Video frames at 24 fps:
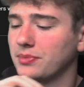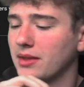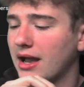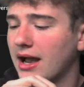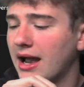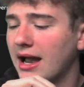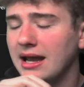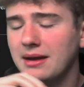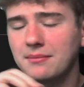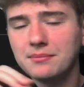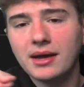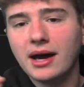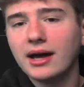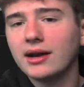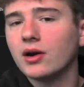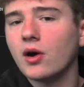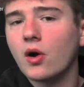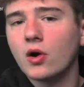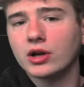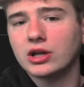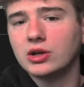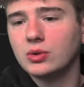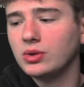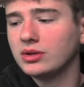I am not
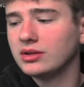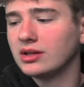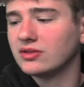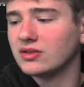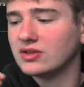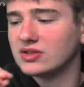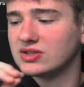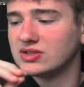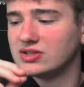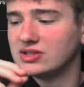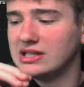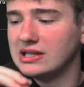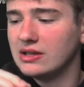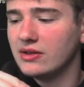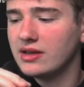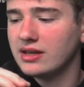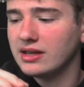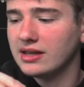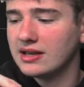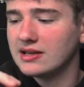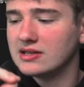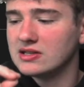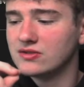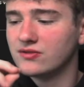arguing that the
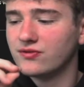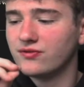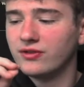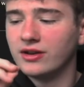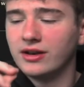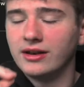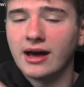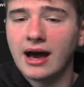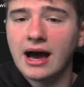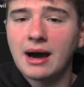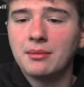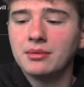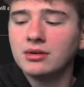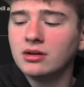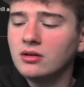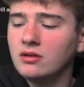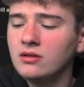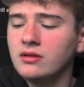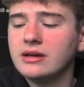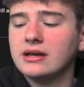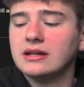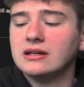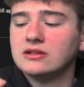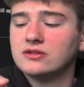ceiling is
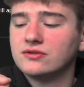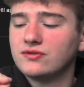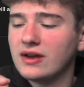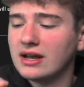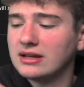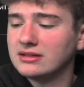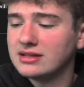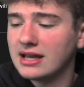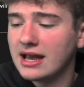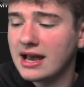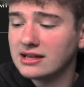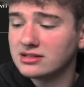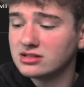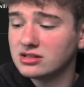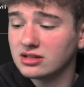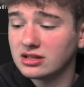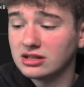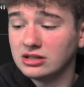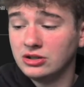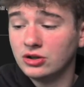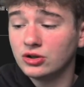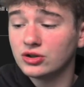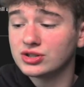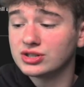phenomenal. It's fantastic,
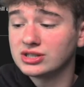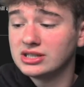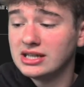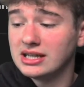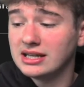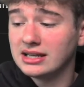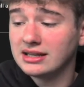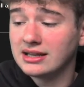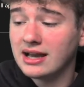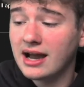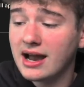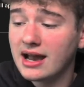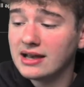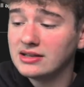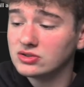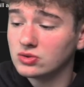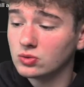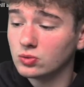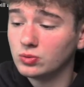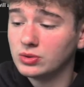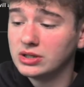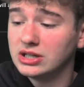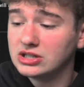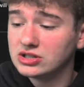and you're seeing guys
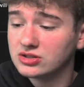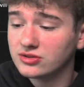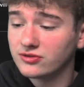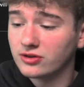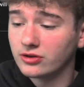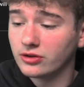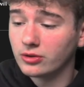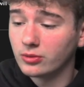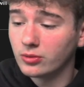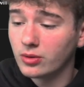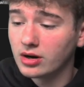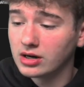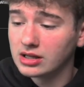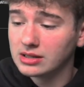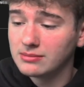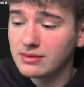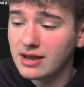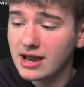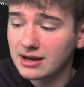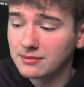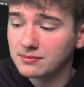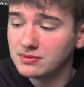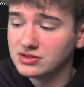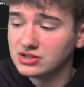reach for the running
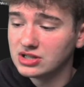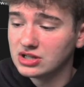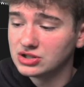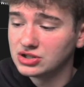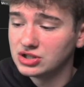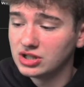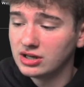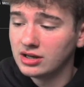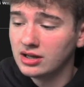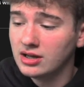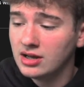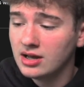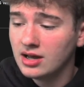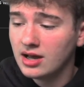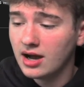back position.